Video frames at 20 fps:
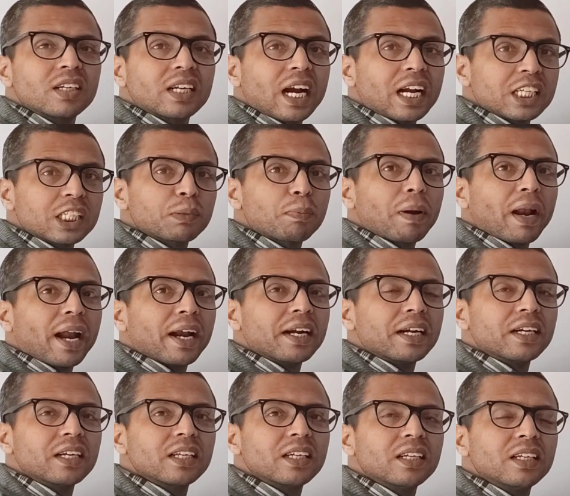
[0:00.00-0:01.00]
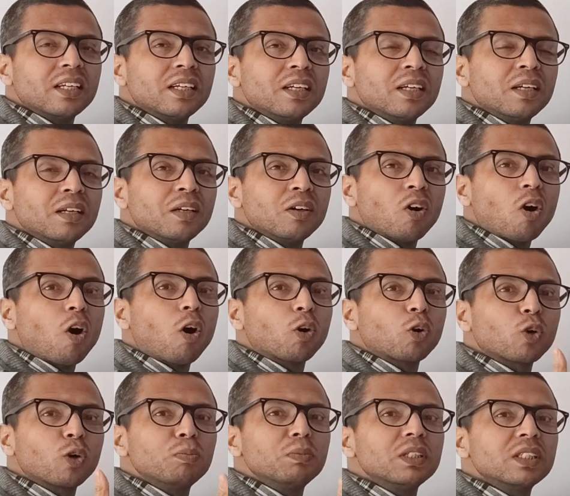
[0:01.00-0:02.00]
transplant.
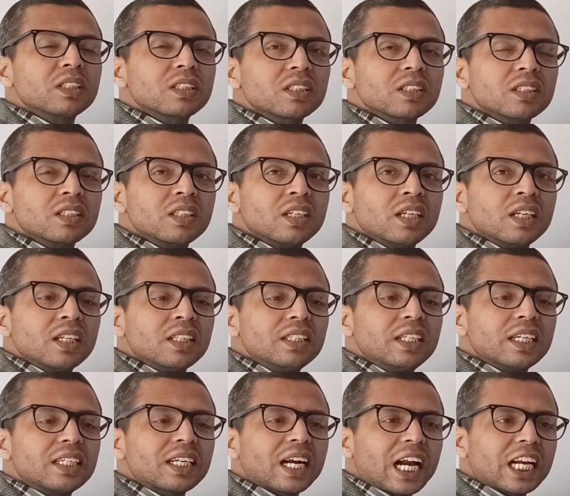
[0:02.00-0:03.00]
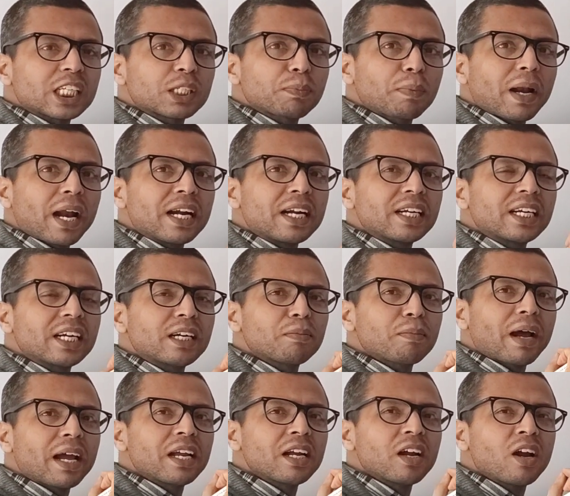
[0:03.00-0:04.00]
Auto means they transplanted
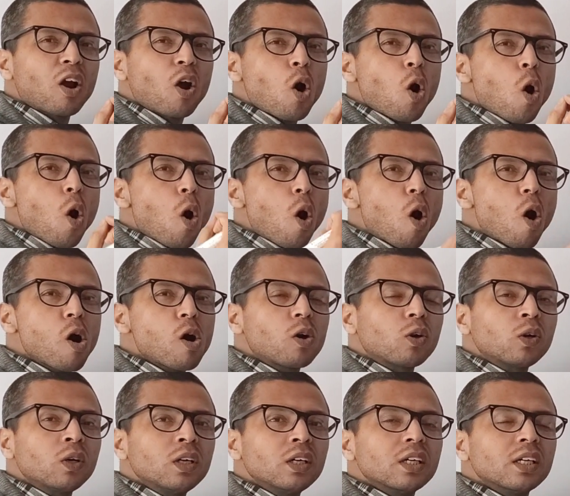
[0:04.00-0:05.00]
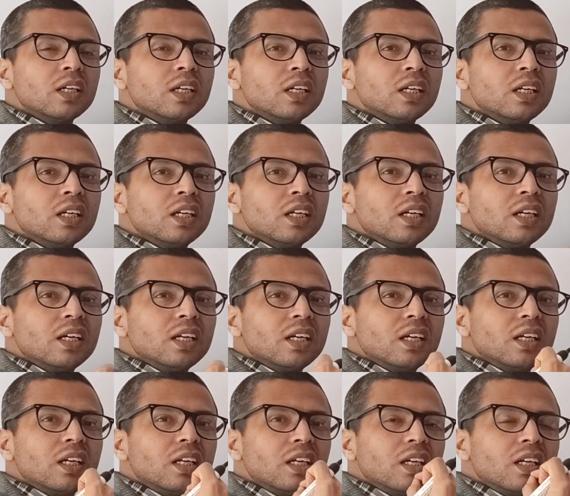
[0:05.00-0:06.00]
my own
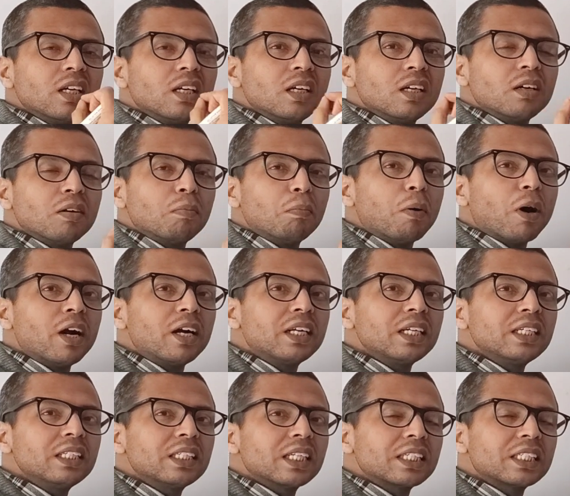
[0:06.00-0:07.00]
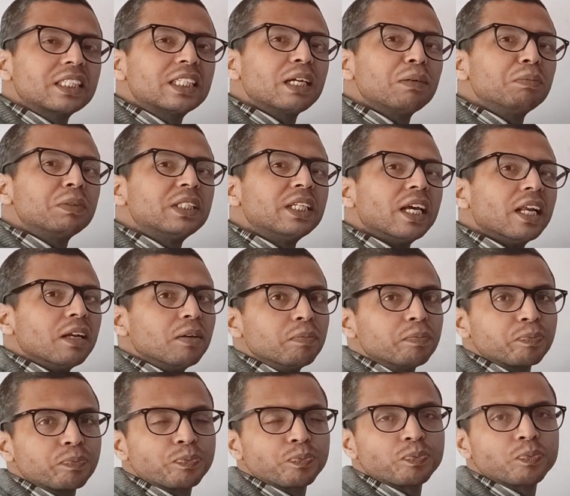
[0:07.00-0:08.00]
body's stem cell.
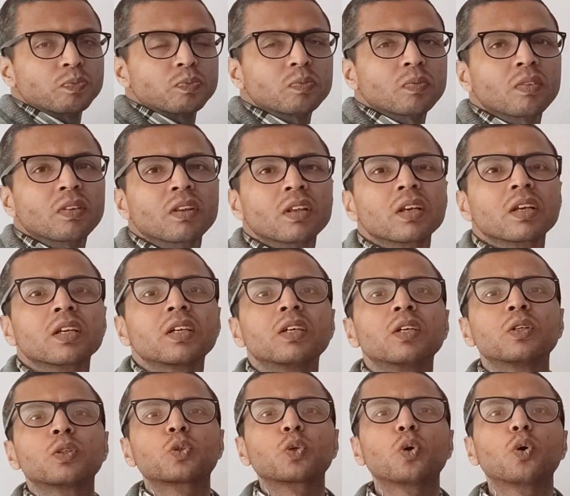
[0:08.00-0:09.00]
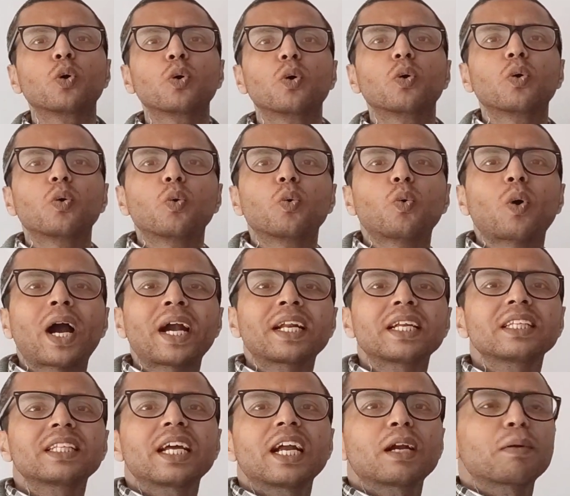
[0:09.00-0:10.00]
So what
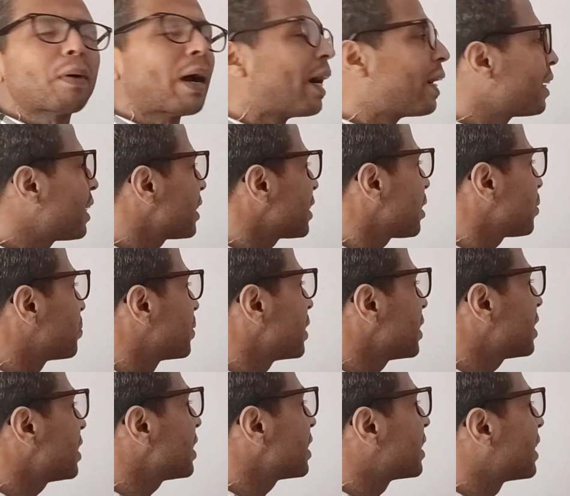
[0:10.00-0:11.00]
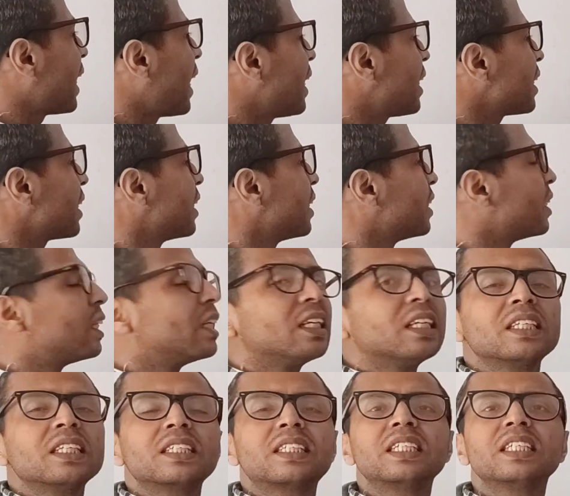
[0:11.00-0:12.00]
is the advantage of this is that
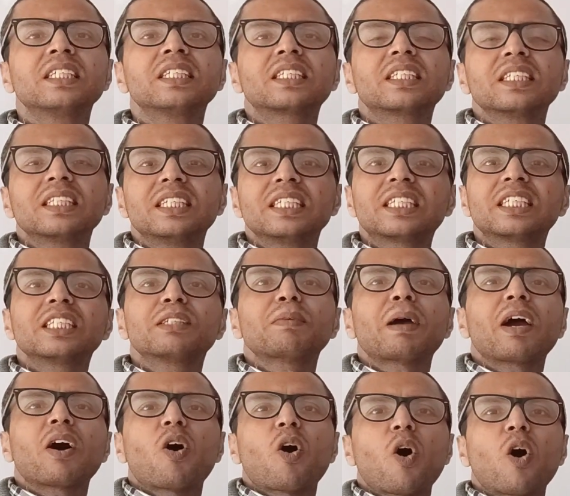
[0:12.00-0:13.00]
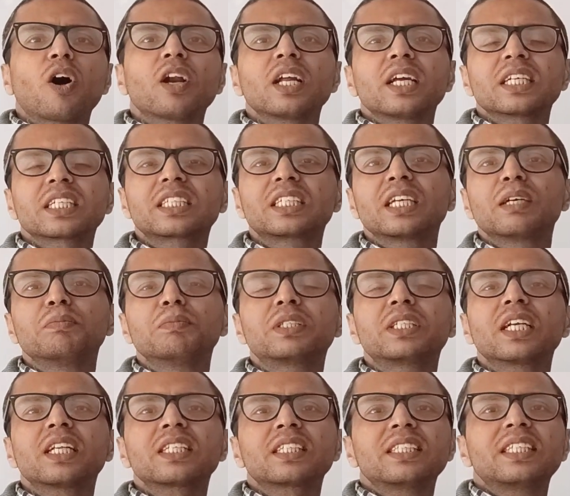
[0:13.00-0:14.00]
since this is my own stem
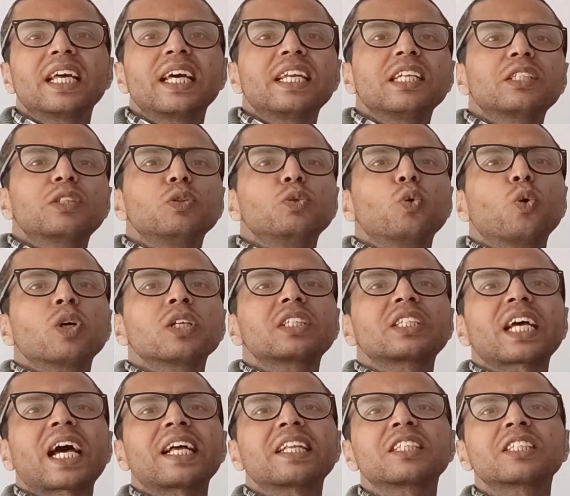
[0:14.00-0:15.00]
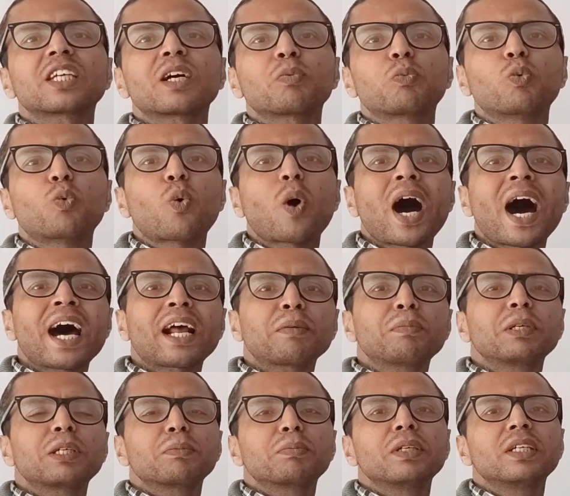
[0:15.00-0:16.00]
cells, there is no chance of war
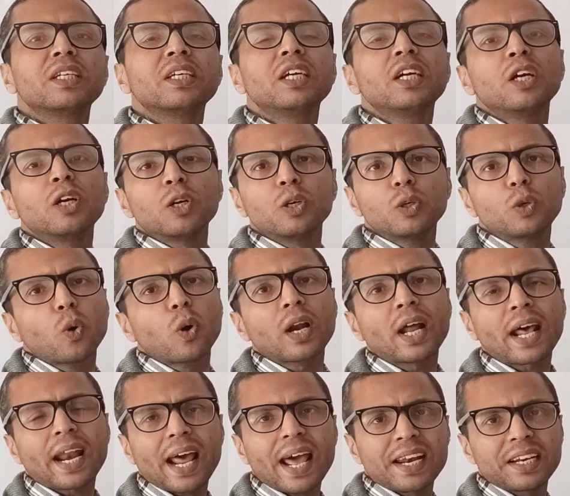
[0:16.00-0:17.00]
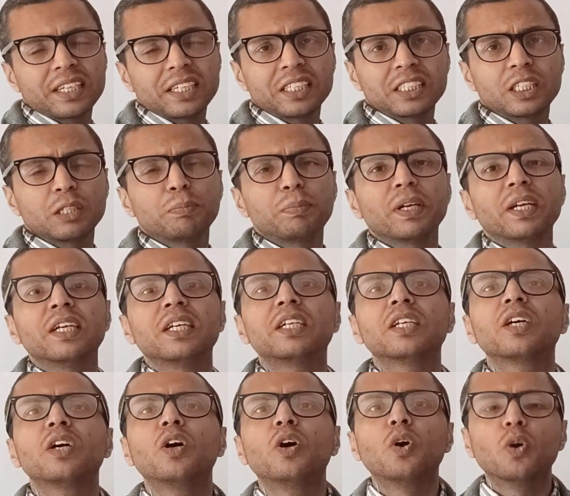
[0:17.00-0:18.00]
between donor and
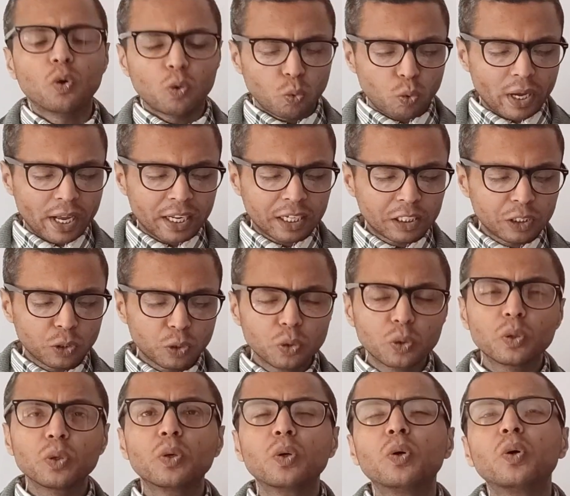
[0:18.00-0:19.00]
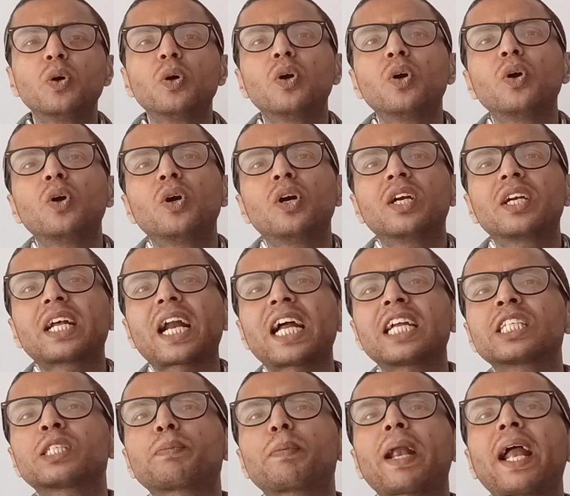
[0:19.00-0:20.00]
recipient. When you
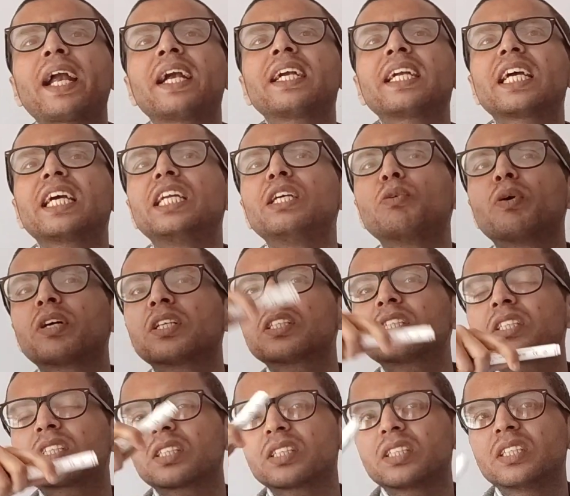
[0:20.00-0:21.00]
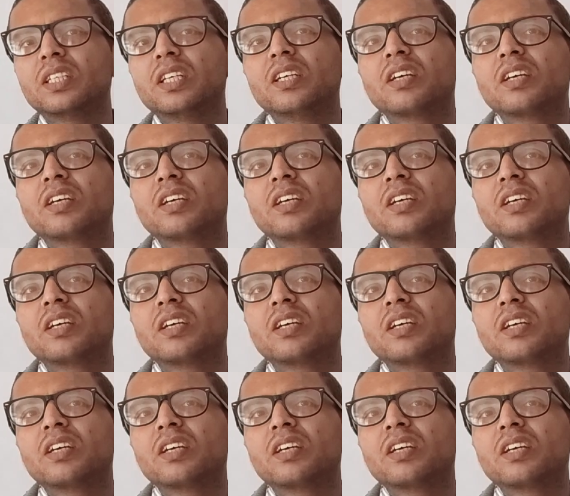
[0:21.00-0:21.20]
transplant anyone's